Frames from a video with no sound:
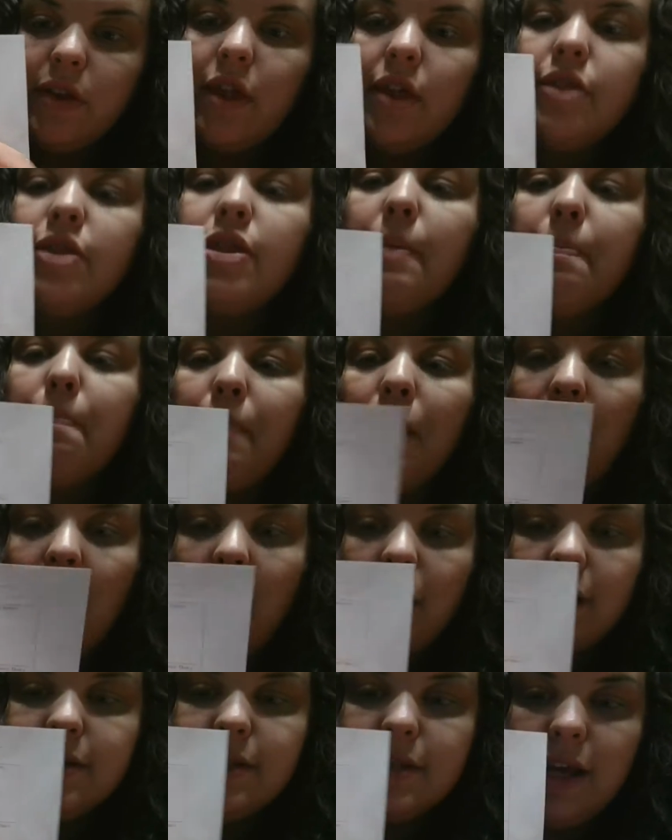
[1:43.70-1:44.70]
The
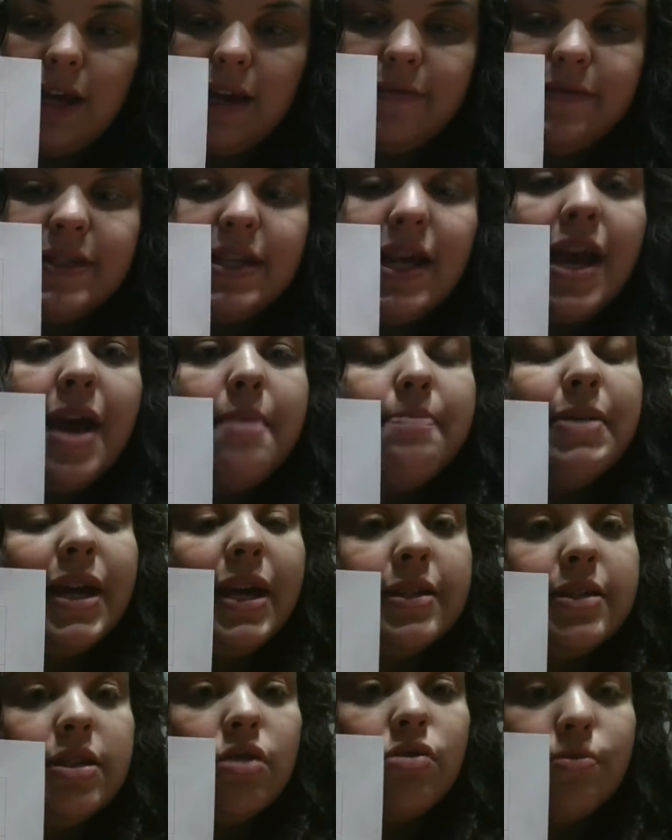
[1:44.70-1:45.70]
positives,
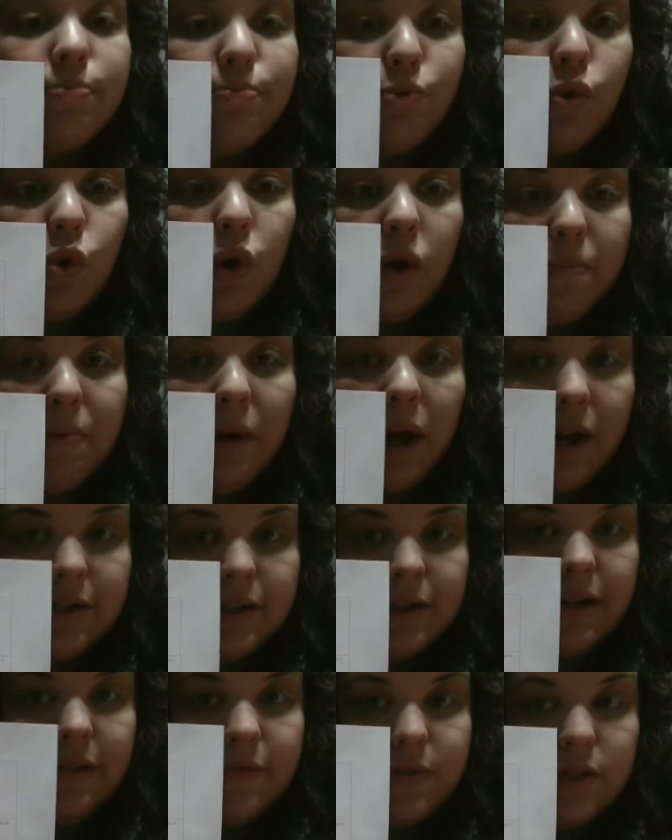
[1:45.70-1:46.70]
because there's more
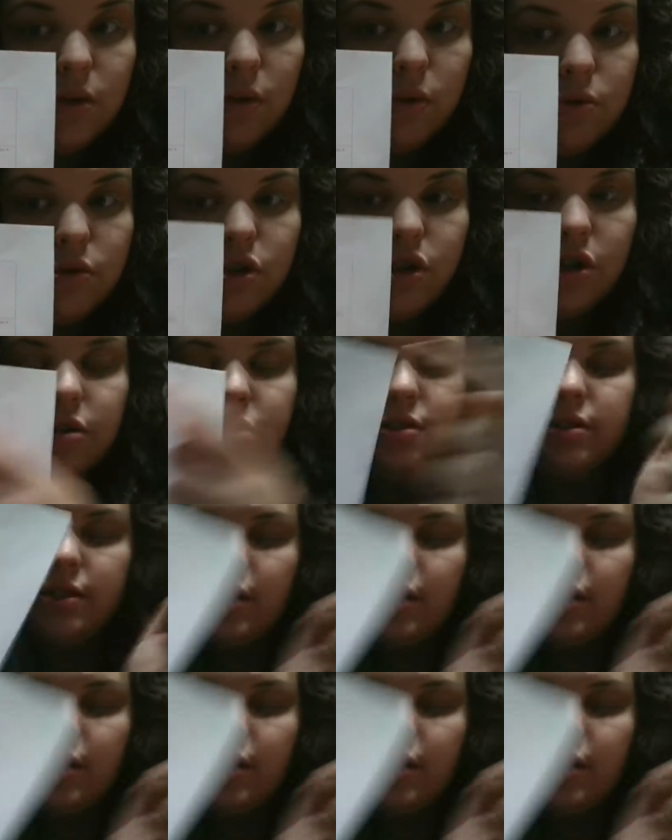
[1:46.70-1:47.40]
positive soldiers.